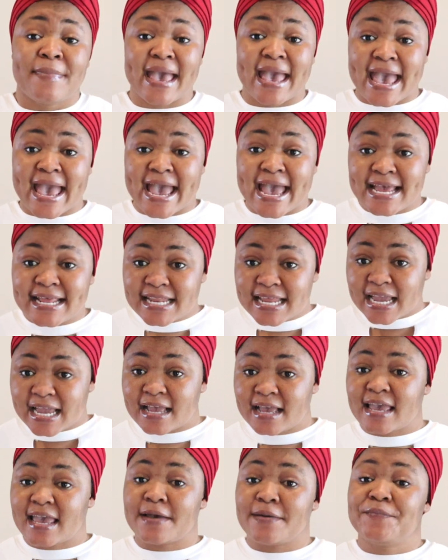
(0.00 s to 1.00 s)
man they
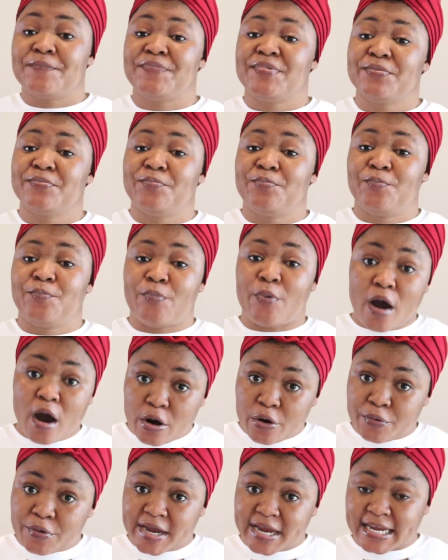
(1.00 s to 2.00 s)
can be
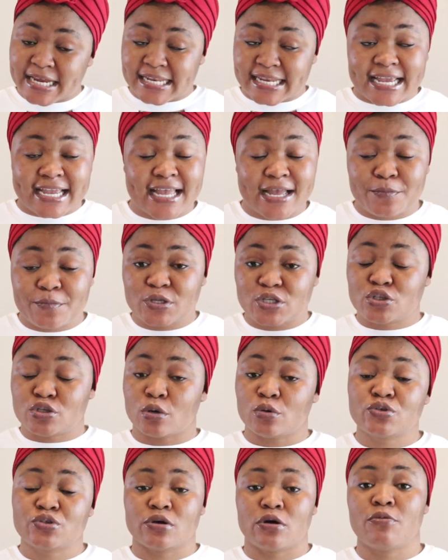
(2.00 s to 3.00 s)
boring they can be
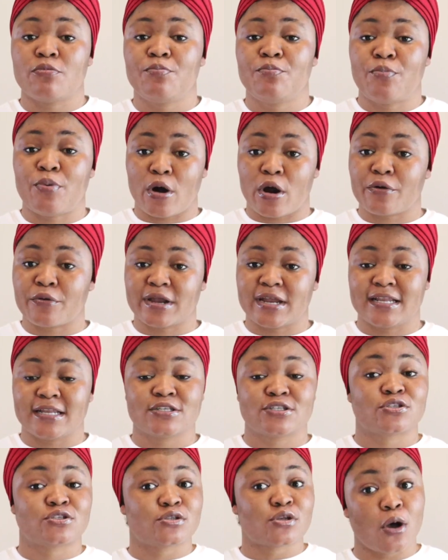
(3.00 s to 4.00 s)
so so
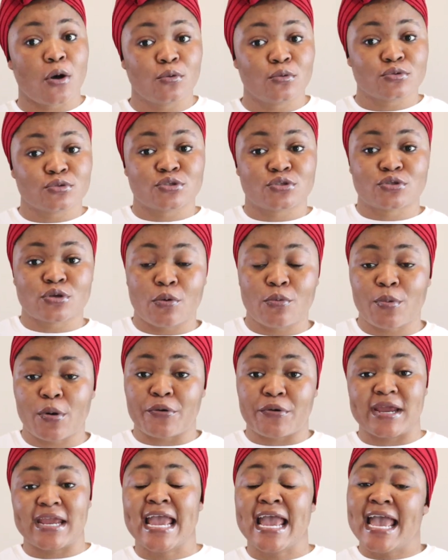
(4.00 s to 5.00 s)
boring so so
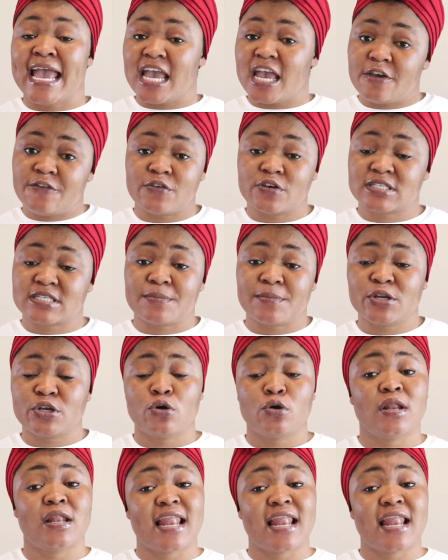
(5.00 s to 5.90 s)
boring if you're somebody